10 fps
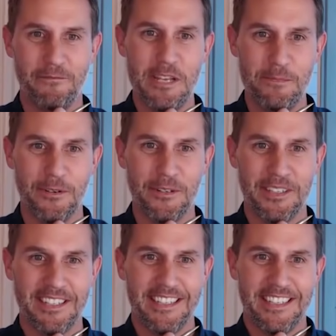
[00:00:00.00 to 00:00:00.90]
people.
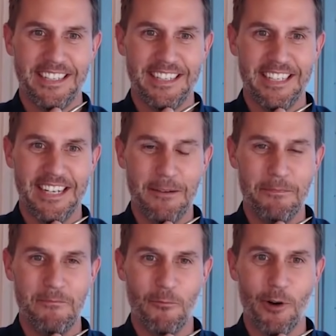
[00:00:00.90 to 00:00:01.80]
Um,
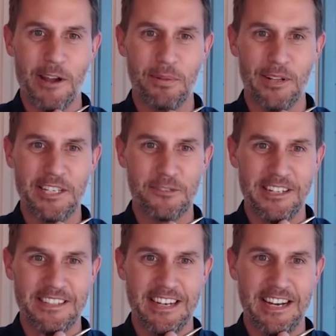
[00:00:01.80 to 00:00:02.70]
right place, right
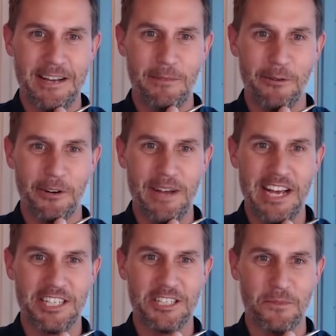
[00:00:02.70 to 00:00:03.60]
time, I would
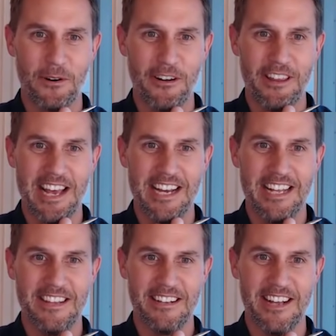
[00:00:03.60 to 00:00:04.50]
imagine, is part of that, and
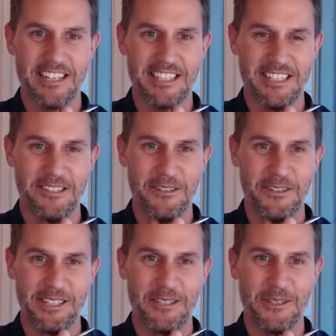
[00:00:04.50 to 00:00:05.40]
then a lot of skill
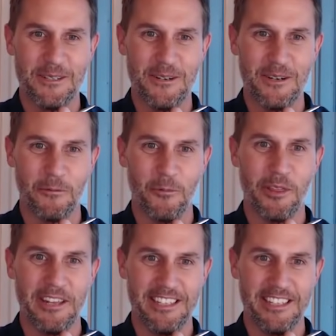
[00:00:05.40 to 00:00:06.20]
that goes along with it.